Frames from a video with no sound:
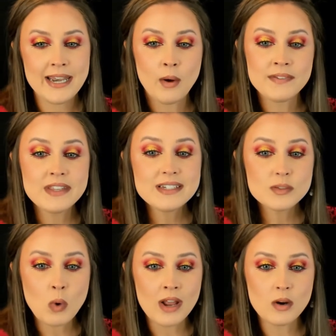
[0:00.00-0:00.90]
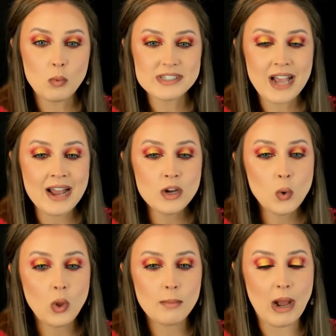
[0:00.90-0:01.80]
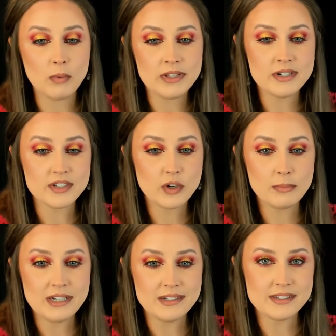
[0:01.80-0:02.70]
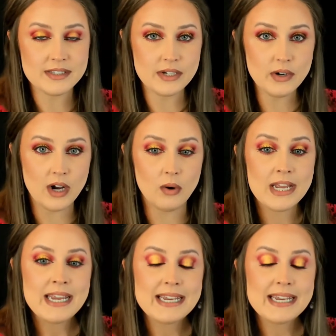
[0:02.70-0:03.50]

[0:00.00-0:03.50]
Now on this one, what's kind of cool about when the discriminant is 0